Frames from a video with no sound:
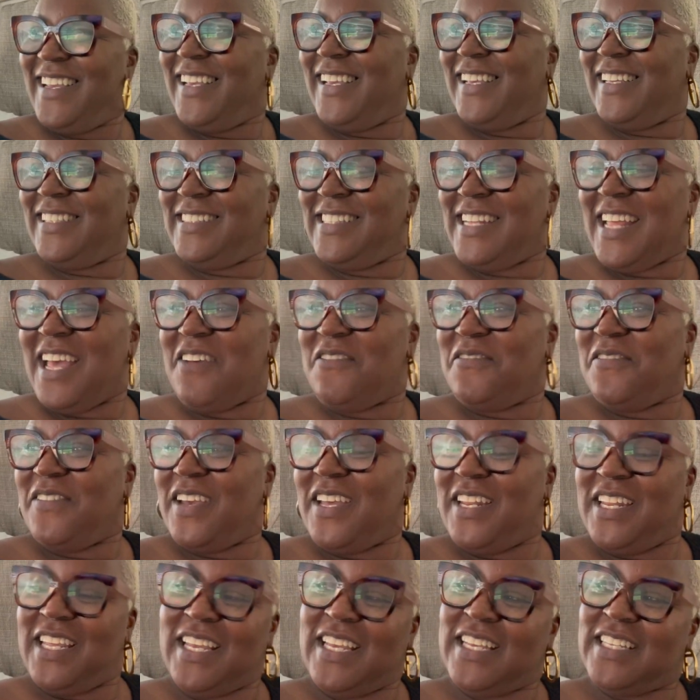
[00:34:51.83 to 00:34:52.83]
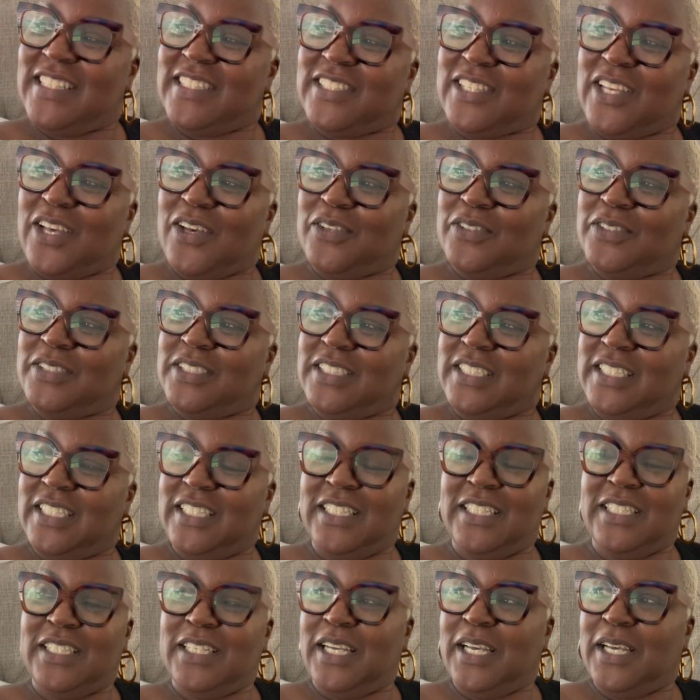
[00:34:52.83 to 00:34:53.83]
It's not funny. And so
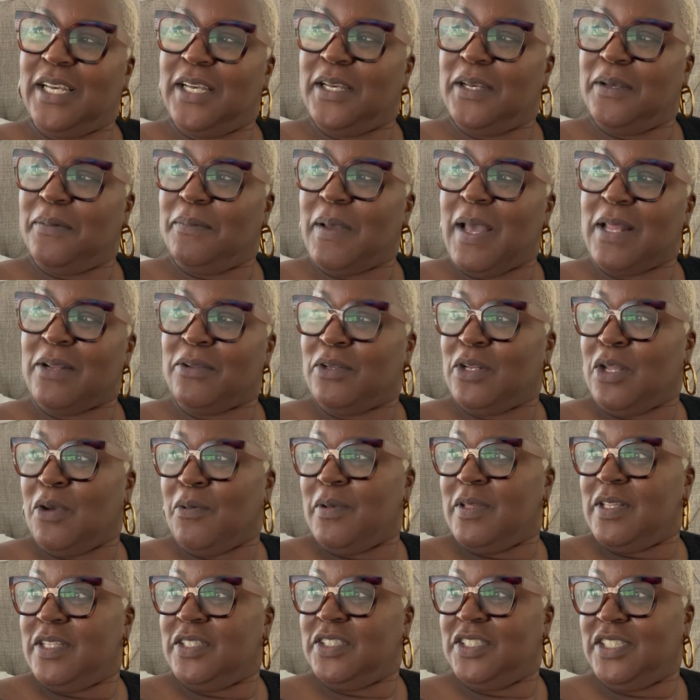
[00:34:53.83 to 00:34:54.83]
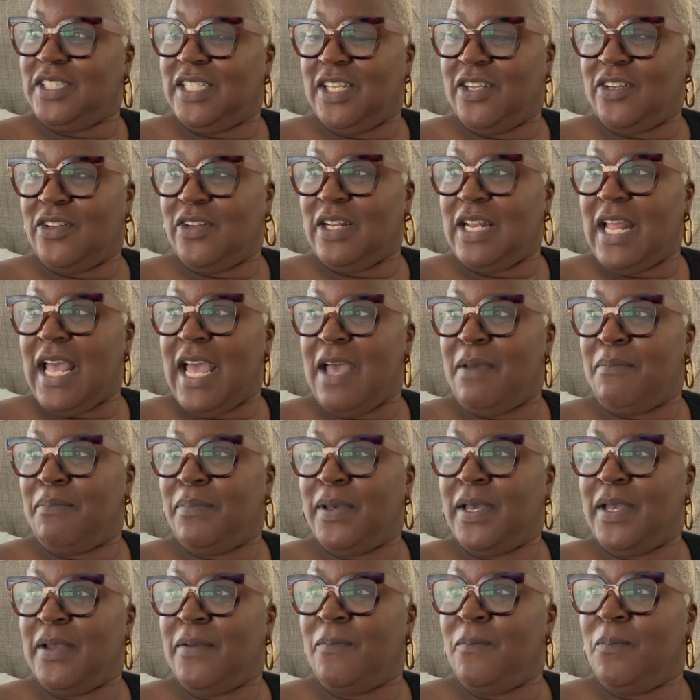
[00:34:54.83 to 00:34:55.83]
she, I don't know whether she did or not,
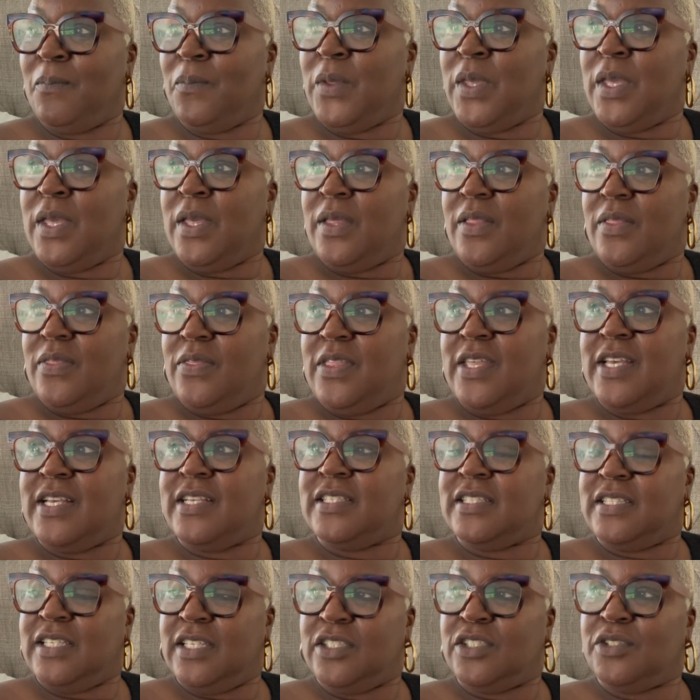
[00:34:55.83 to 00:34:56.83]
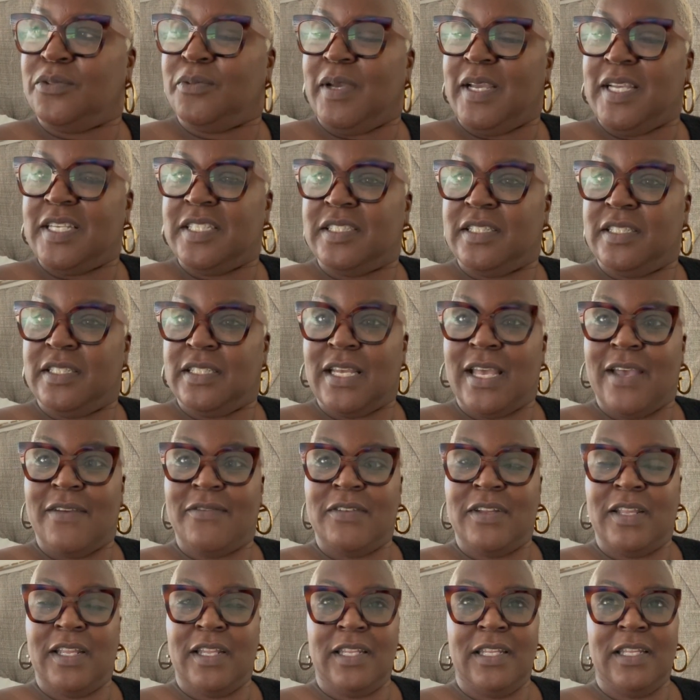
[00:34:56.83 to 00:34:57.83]
but this situation
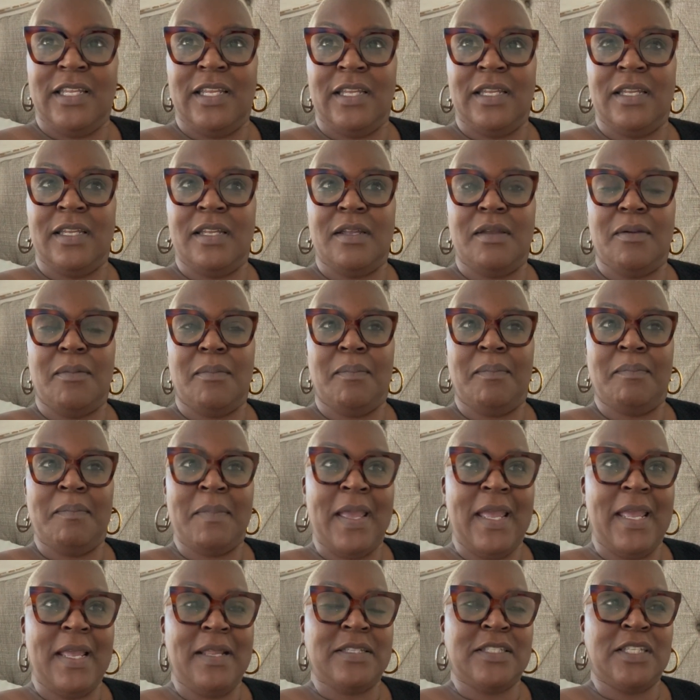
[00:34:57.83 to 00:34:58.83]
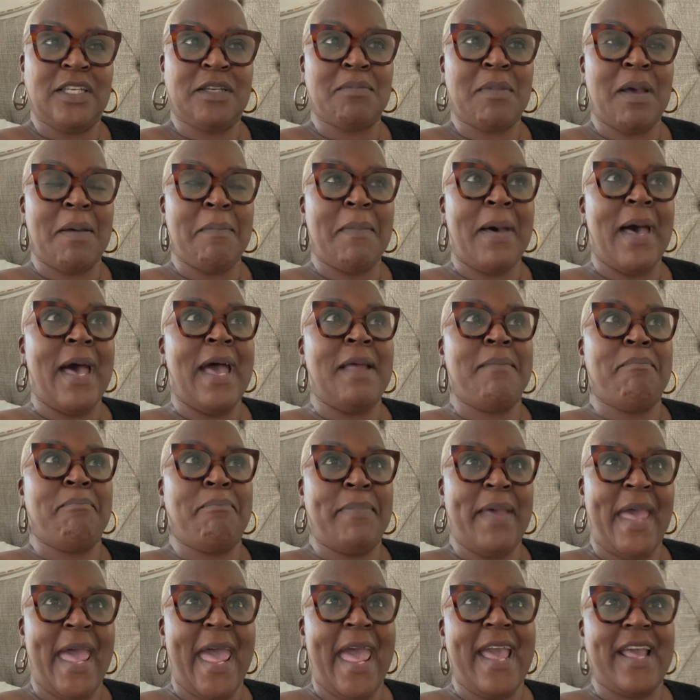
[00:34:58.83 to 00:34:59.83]
definitely took my mind
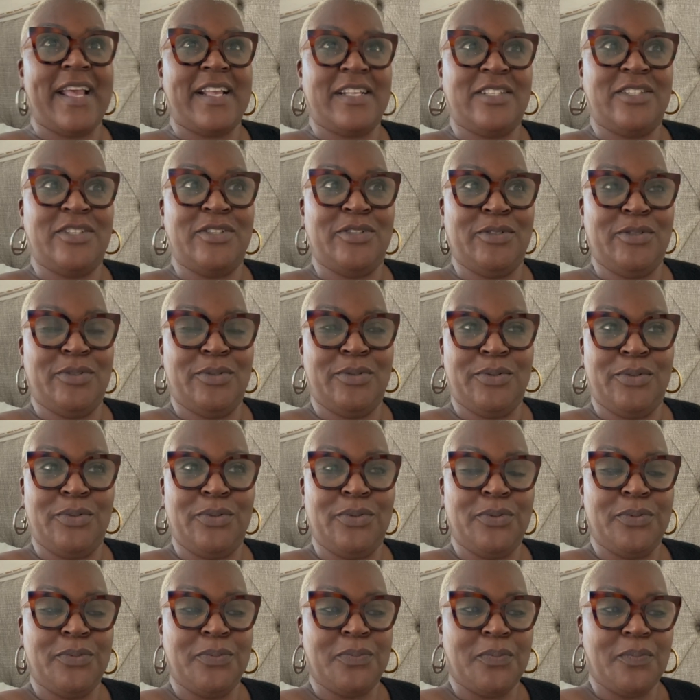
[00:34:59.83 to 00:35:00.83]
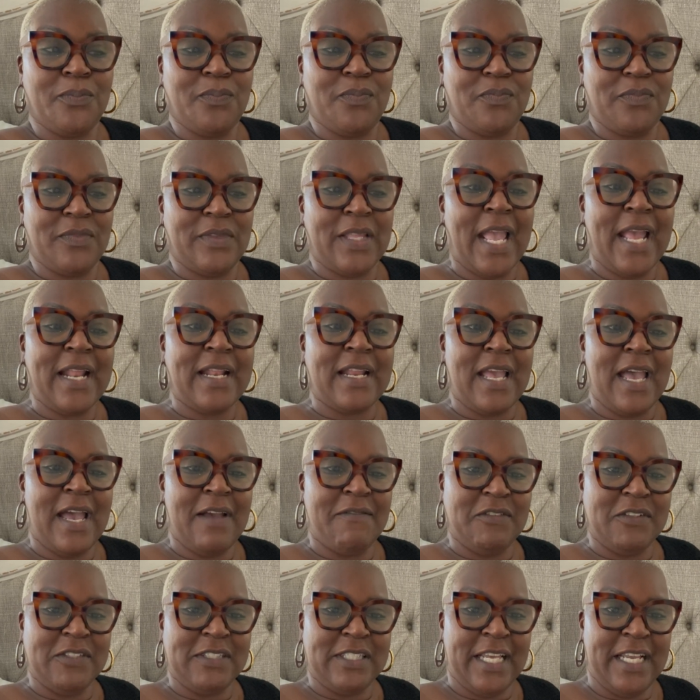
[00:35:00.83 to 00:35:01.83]
back to that
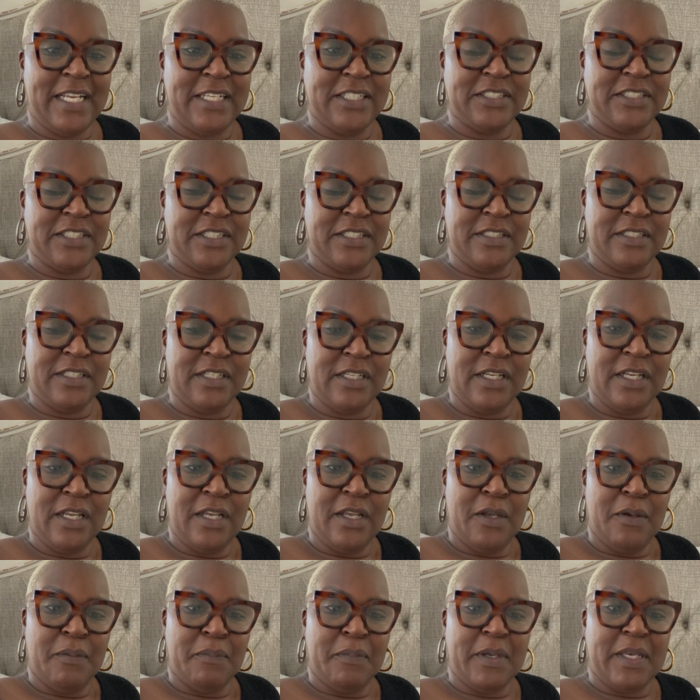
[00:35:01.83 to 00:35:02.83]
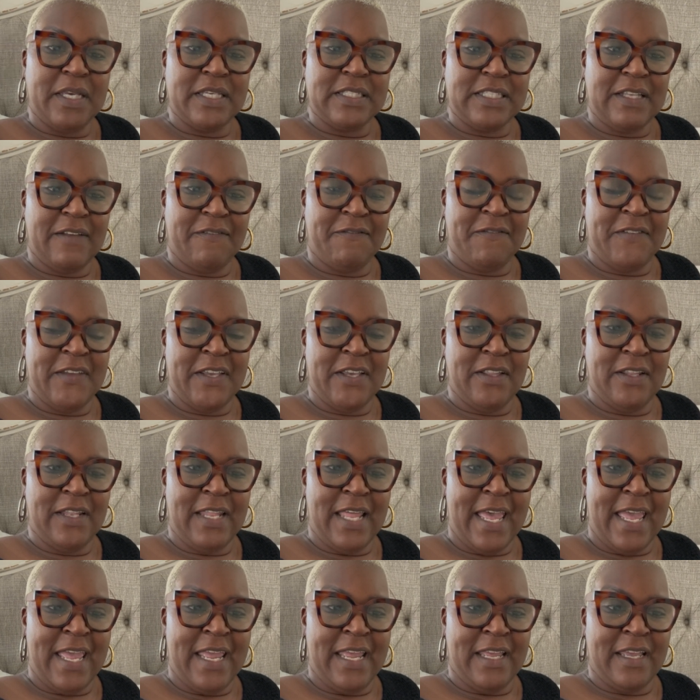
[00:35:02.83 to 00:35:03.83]
conversation, because I feel
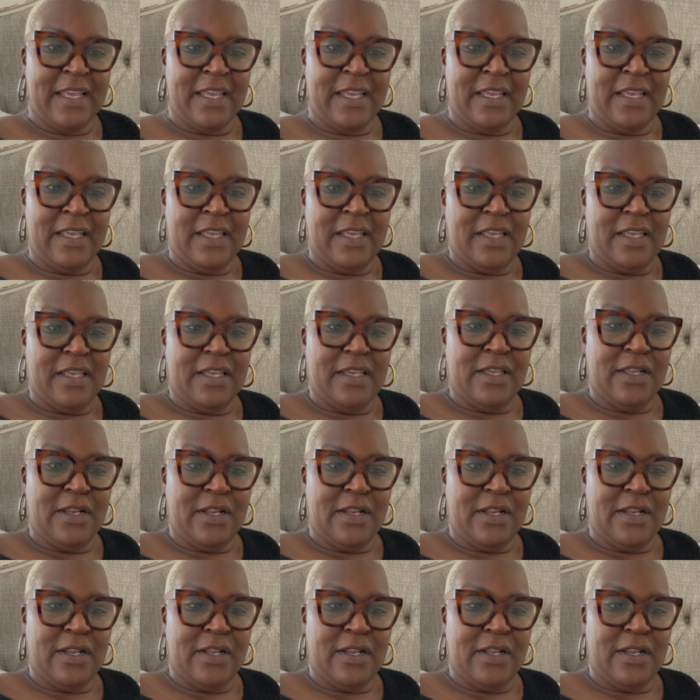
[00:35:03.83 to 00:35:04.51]
like, you